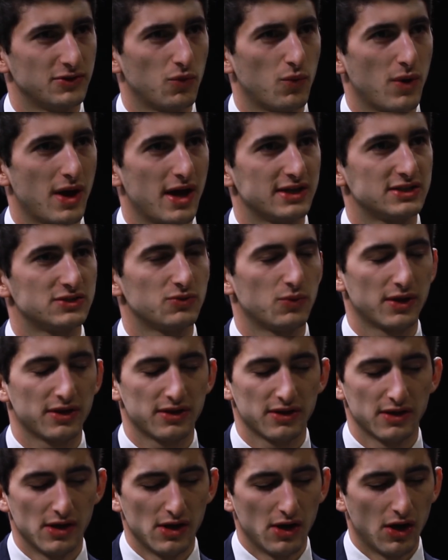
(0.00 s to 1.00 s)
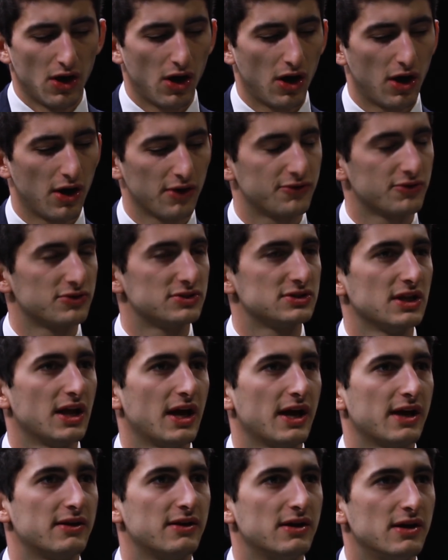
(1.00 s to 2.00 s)
West, with authors
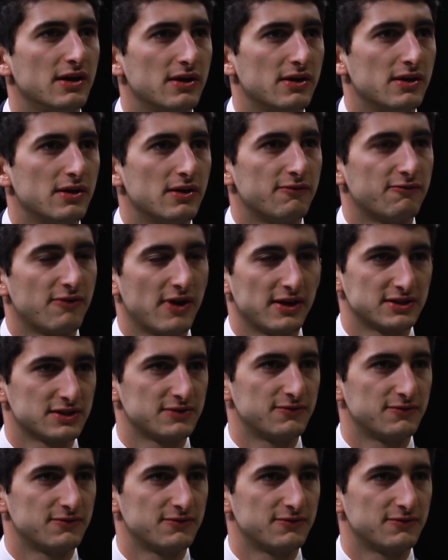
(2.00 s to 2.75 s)
like Francis